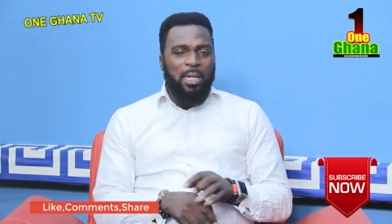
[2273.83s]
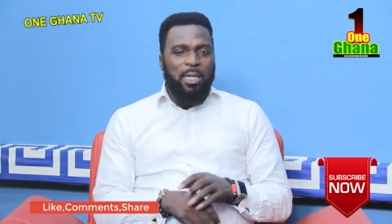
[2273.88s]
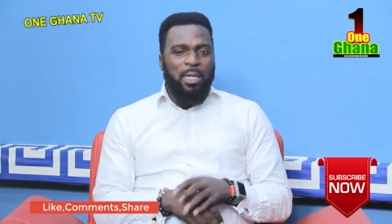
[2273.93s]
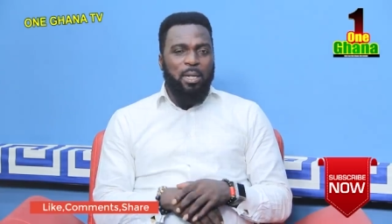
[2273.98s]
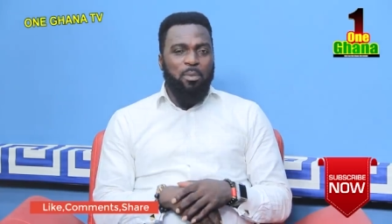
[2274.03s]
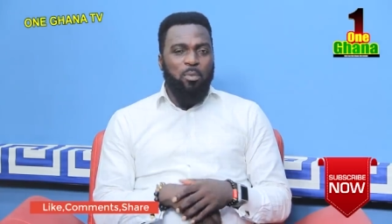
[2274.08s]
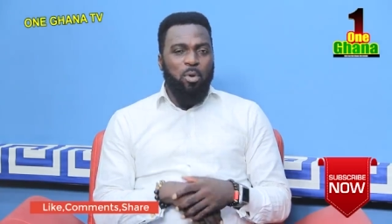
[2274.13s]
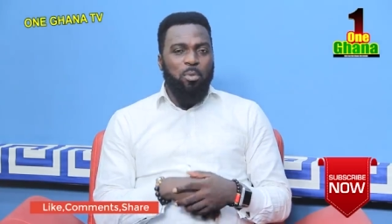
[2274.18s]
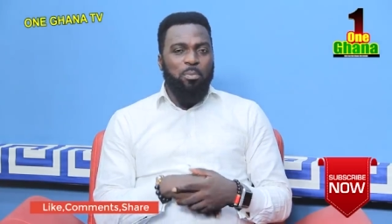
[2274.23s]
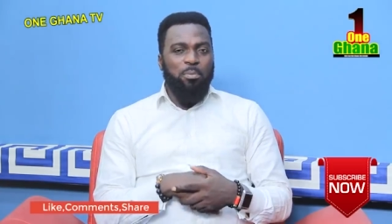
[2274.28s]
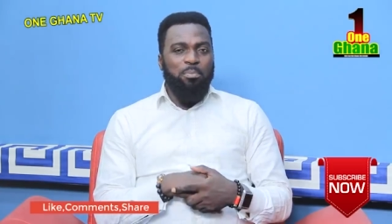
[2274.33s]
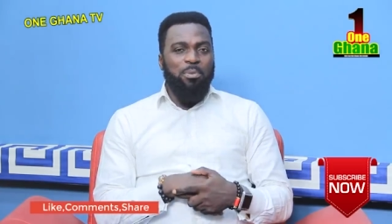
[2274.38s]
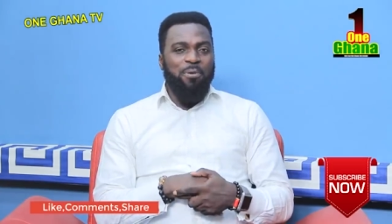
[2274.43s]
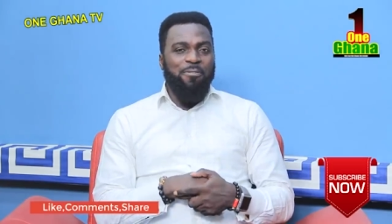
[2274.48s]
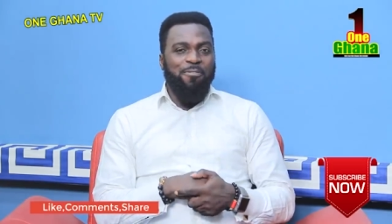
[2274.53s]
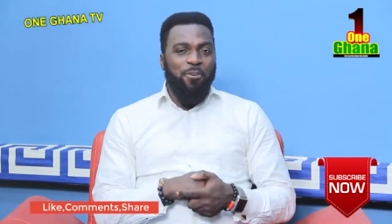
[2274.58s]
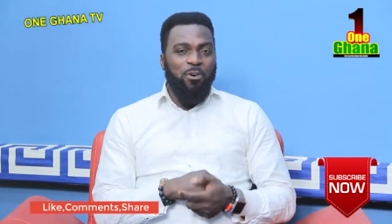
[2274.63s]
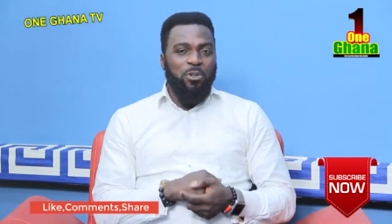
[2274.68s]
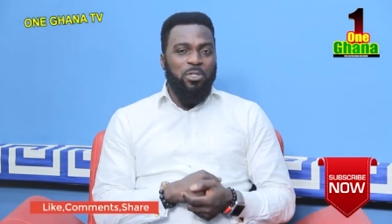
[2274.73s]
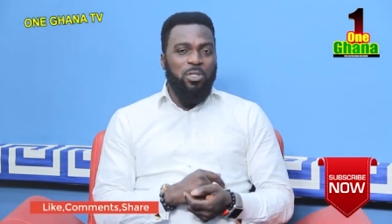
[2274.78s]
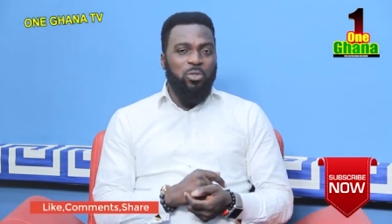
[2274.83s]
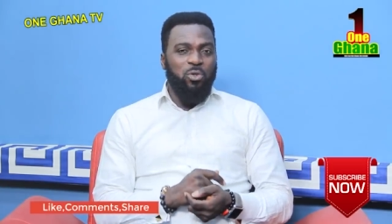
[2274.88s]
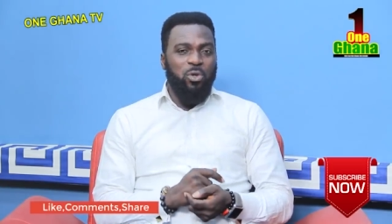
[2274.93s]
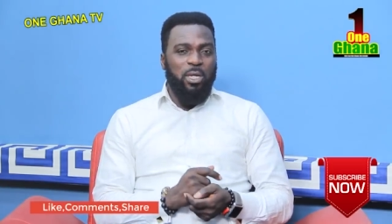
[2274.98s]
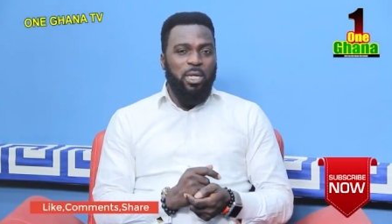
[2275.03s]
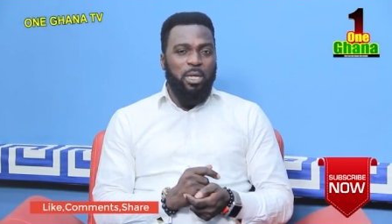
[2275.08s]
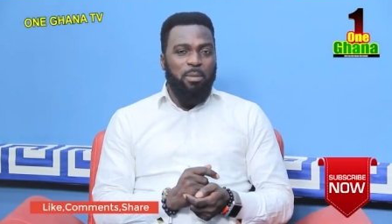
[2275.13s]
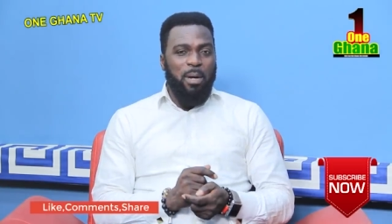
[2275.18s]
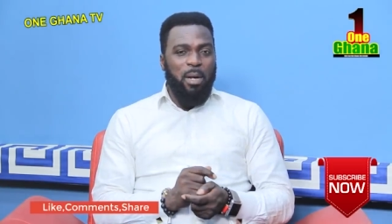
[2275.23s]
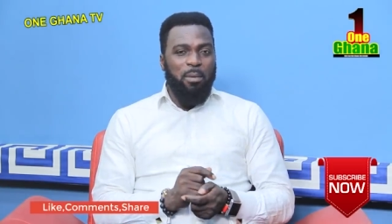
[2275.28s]
Name before so do
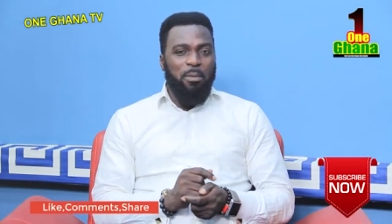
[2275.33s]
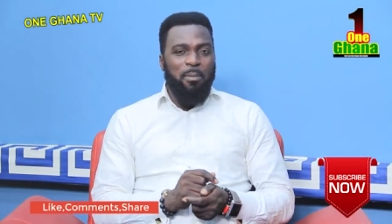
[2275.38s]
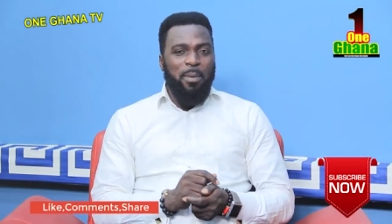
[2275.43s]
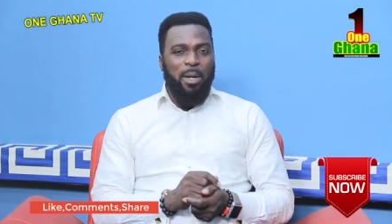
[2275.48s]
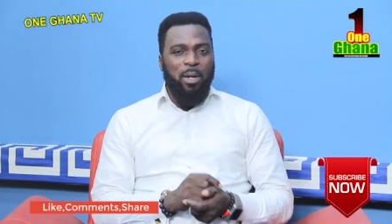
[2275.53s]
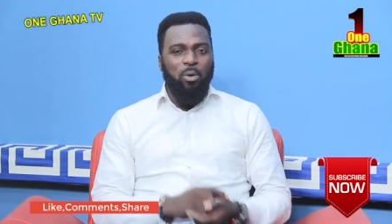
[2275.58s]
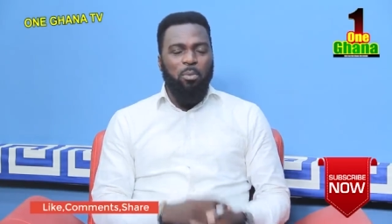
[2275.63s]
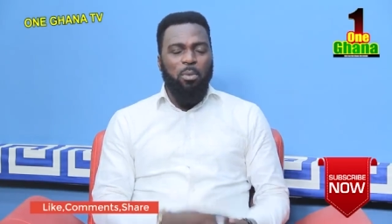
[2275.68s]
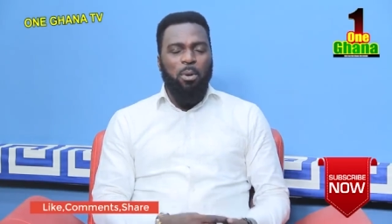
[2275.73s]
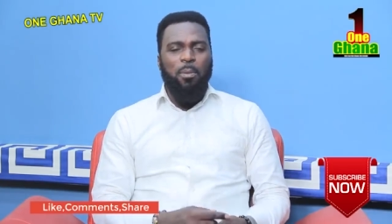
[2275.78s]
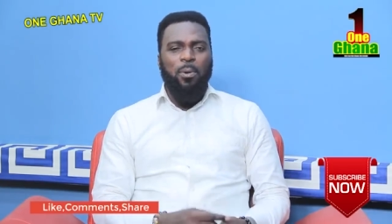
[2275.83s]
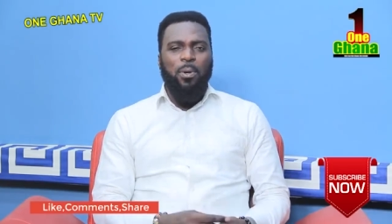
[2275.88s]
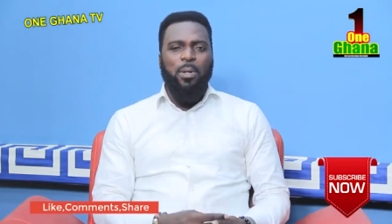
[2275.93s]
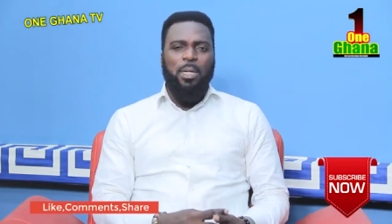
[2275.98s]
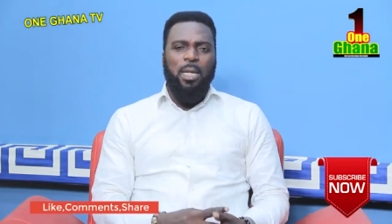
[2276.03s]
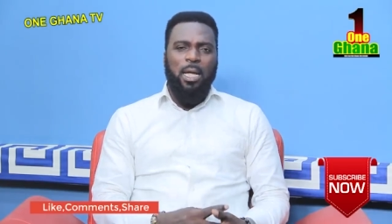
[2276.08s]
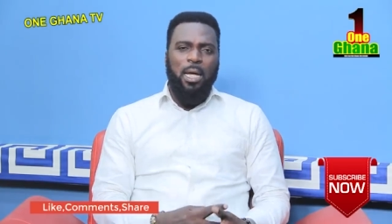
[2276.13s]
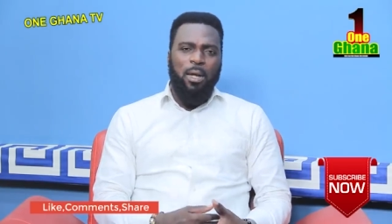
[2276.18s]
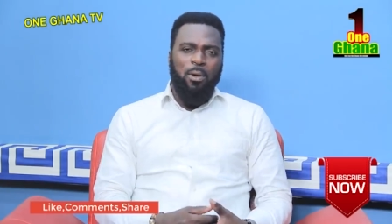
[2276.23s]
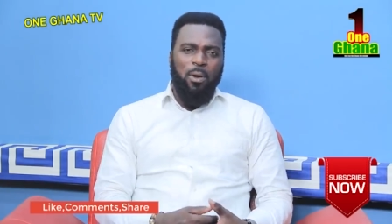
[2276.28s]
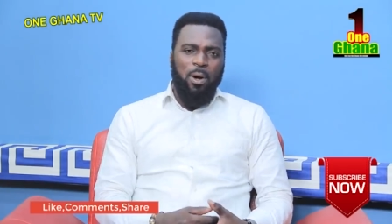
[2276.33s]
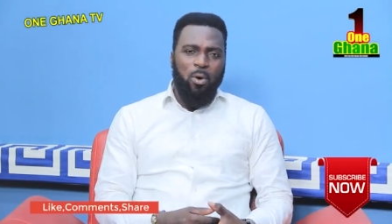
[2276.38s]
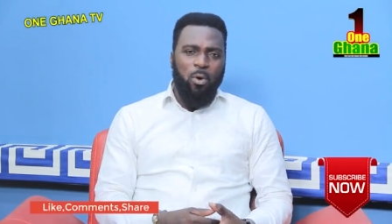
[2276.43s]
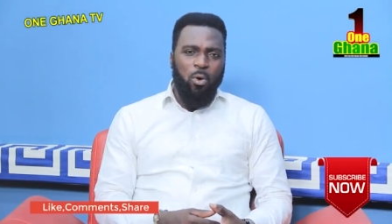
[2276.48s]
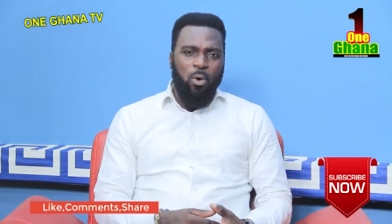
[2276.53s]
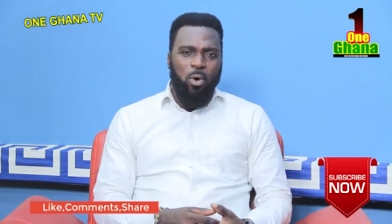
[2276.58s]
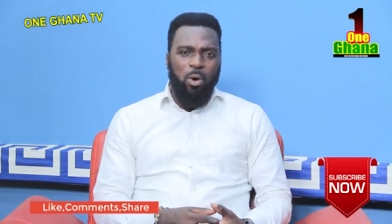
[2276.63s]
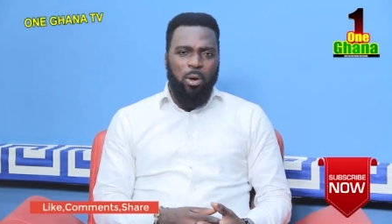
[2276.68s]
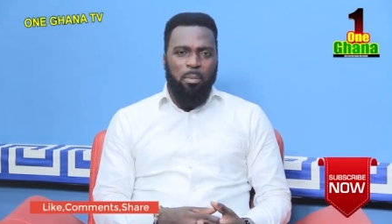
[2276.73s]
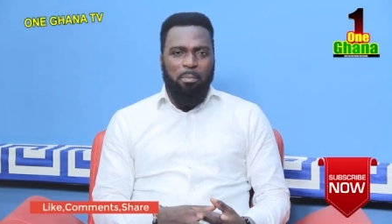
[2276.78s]
a day ban ban obobo on the annual
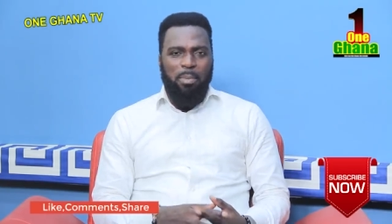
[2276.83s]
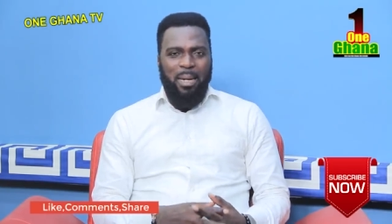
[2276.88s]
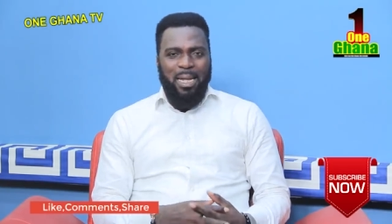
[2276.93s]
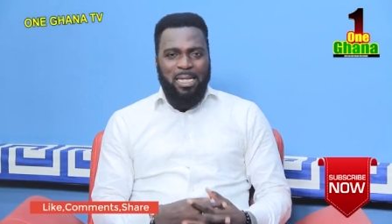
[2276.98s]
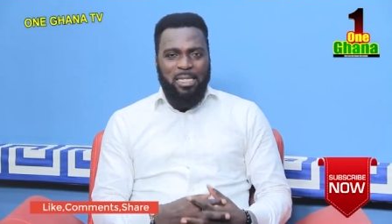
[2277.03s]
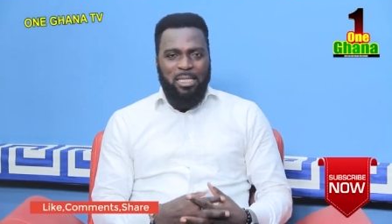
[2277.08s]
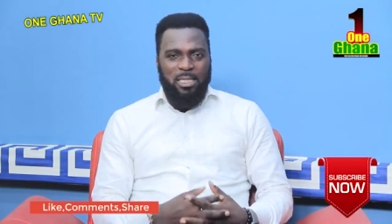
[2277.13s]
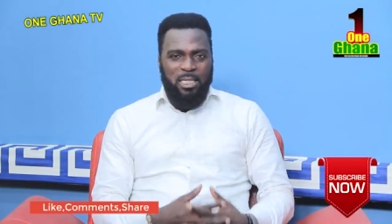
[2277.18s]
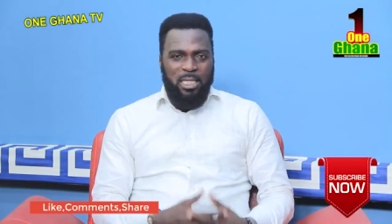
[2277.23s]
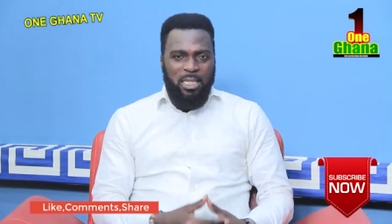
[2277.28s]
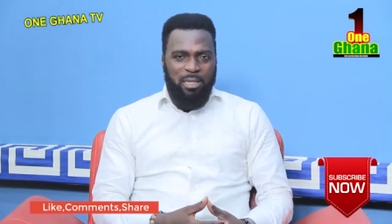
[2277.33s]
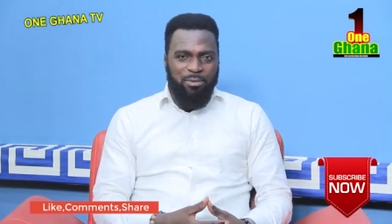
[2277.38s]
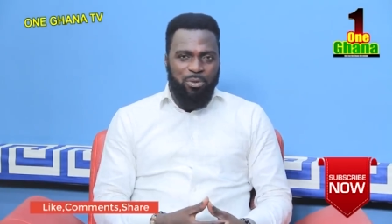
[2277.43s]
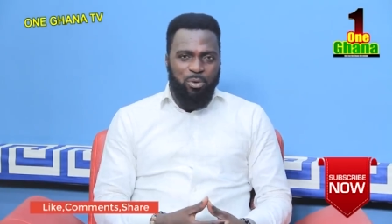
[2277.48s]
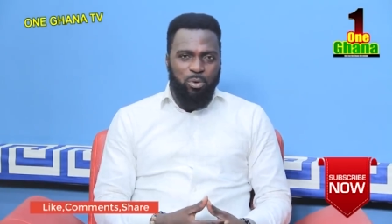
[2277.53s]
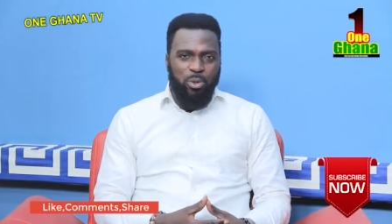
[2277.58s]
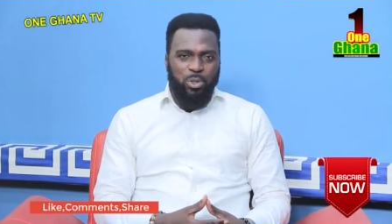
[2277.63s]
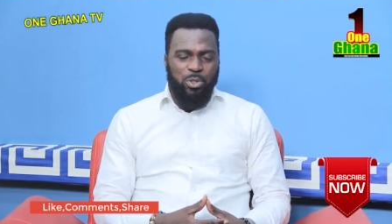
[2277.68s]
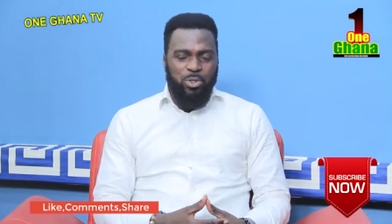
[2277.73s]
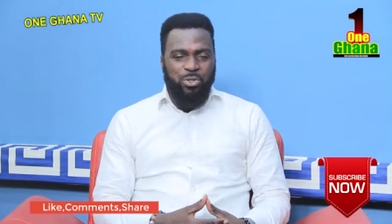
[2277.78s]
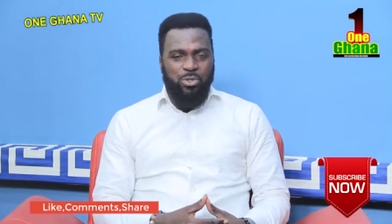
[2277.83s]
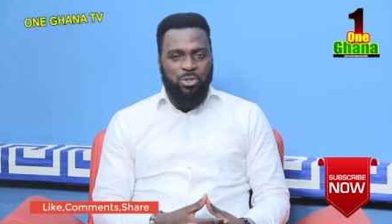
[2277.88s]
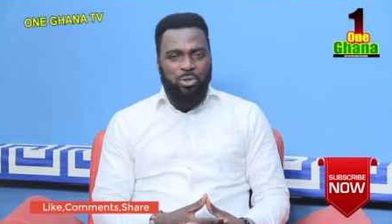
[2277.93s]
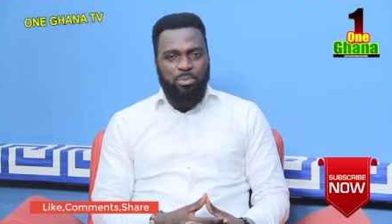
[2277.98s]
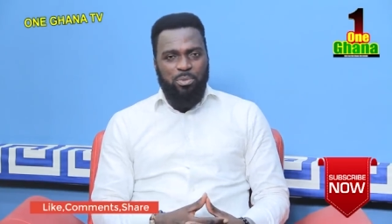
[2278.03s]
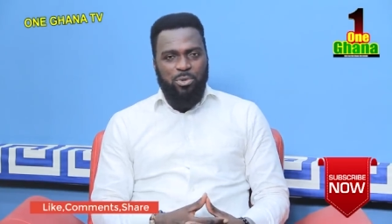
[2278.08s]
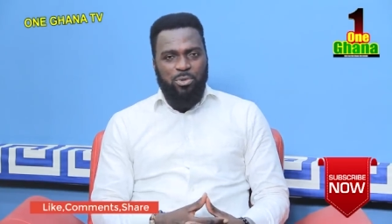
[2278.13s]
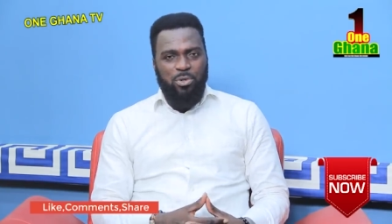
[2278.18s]
call Blinks T V or YouTube.